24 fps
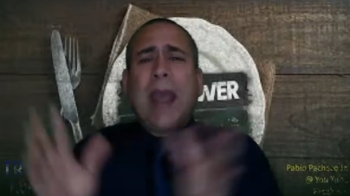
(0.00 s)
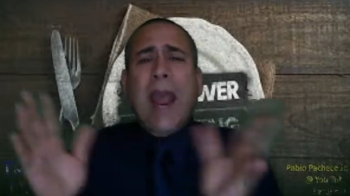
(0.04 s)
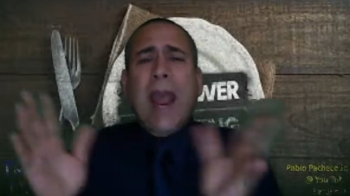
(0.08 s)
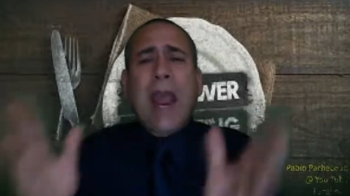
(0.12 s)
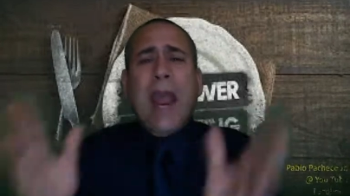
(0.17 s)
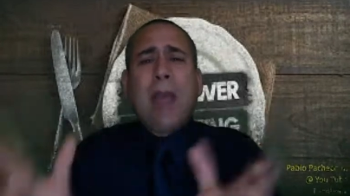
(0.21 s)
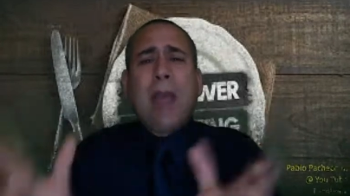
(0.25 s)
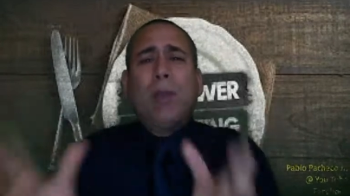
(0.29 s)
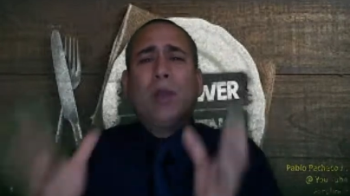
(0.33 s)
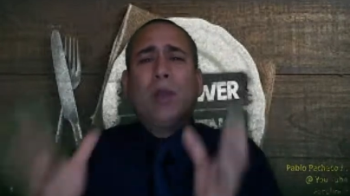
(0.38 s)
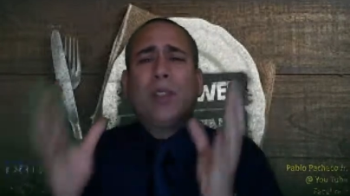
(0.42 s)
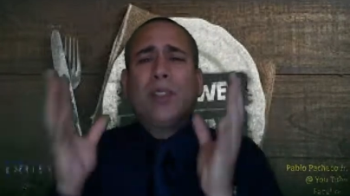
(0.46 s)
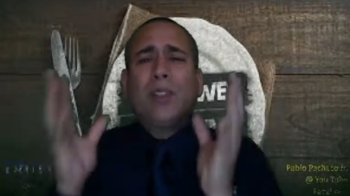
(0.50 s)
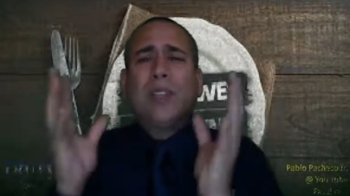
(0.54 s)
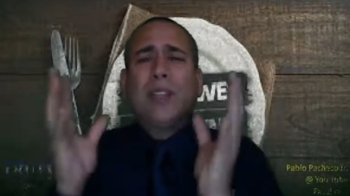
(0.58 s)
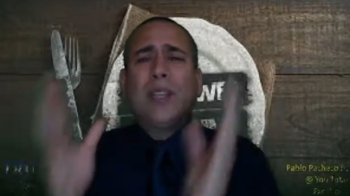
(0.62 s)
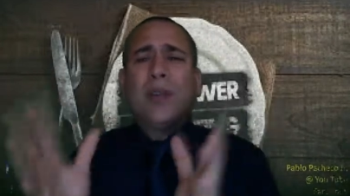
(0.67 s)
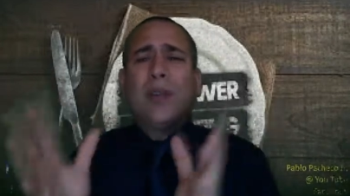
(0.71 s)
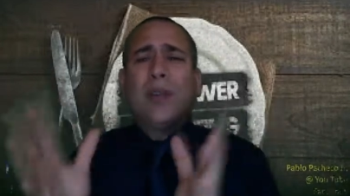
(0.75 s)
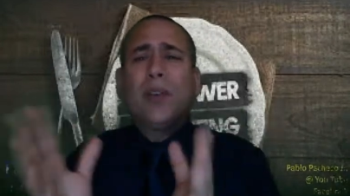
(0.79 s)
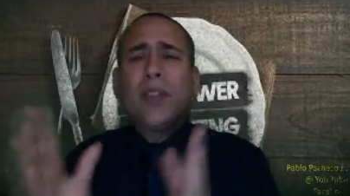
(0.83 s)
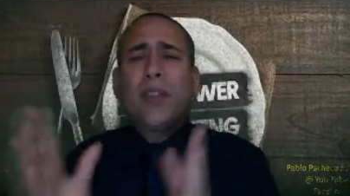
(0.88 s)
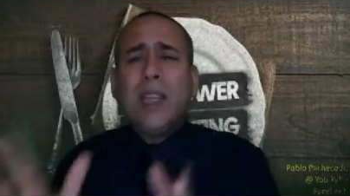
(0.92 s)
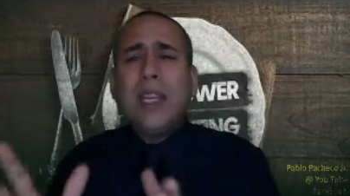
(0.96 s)
able to
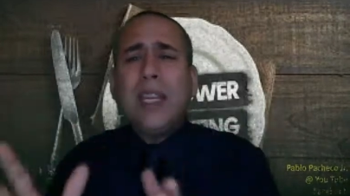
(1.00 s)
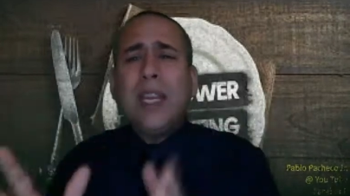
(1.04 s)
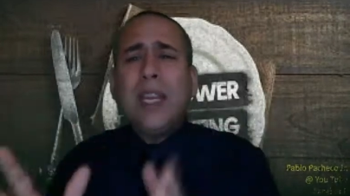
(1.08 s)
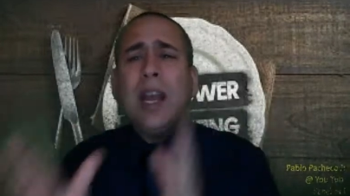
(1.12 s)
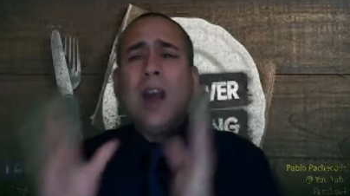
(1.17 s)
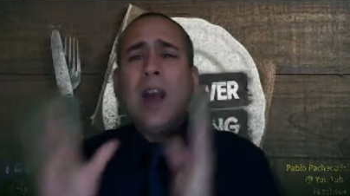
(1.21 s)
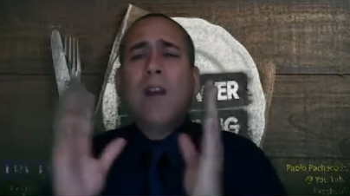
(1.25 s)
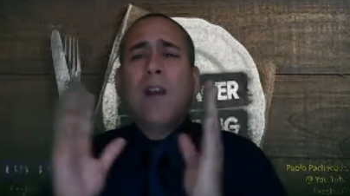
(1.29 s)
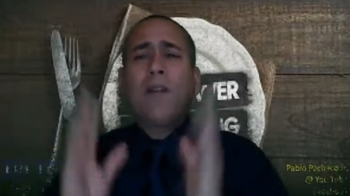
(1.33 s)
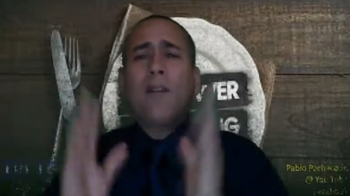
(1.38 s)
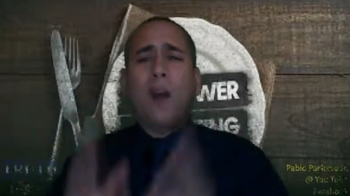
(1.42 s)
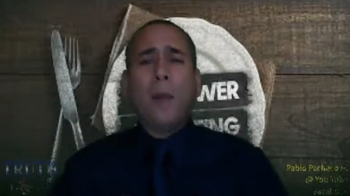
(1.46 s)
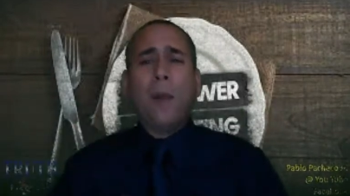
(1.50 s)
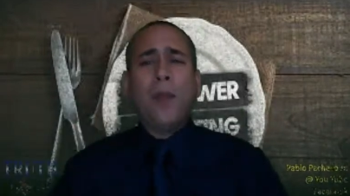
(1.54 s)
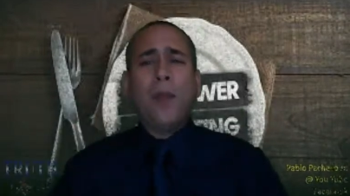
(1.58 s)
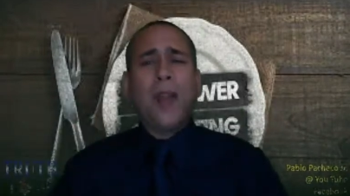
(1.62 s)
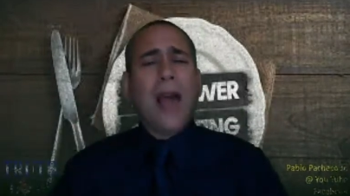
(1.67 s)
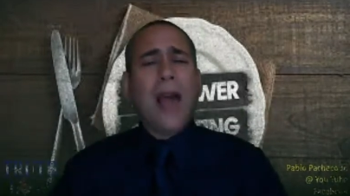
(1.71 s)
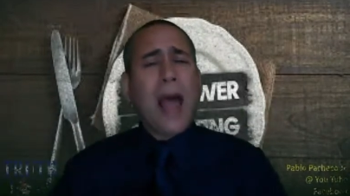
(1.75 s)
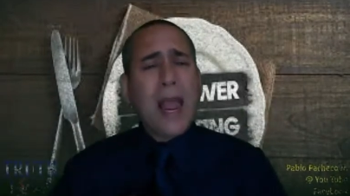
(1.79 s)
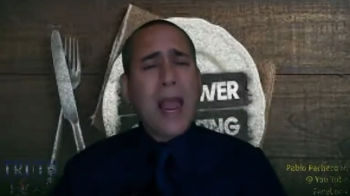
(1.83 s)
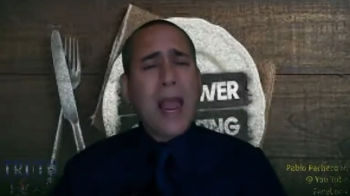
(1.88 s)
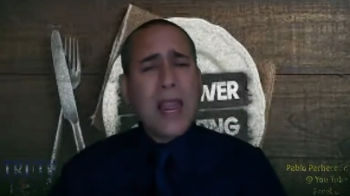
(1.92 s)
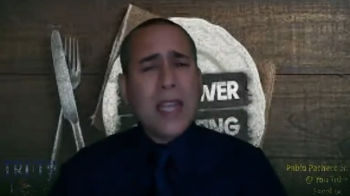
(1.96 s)
deliver thee from the
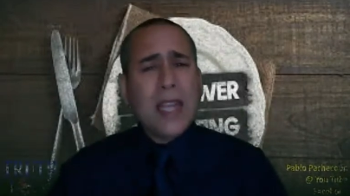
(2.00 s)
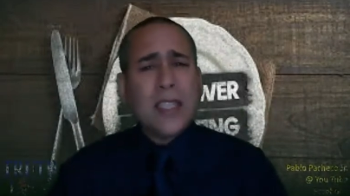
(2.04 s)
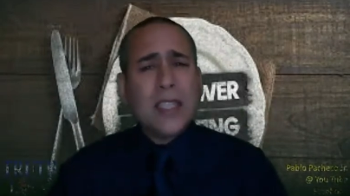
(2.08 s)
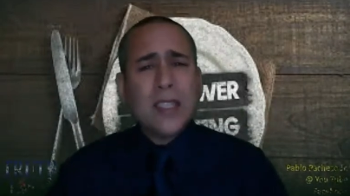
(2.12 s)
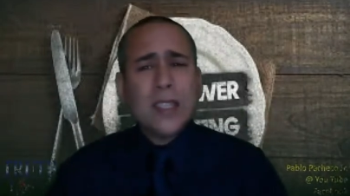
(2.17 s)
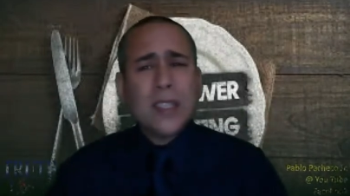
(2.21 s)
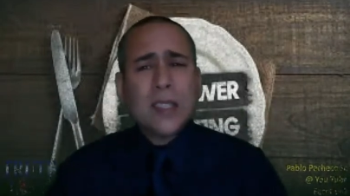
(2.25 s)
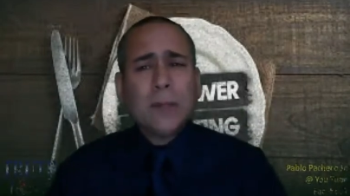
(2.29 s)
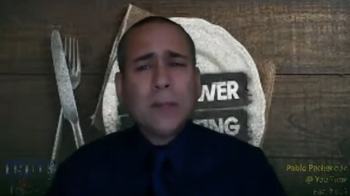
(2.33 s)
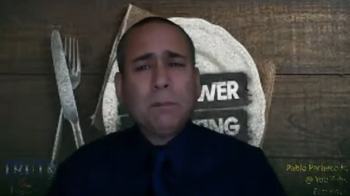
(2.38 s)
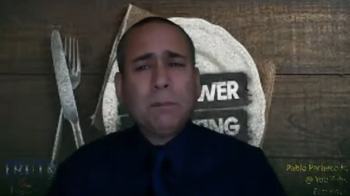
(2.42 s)
lions?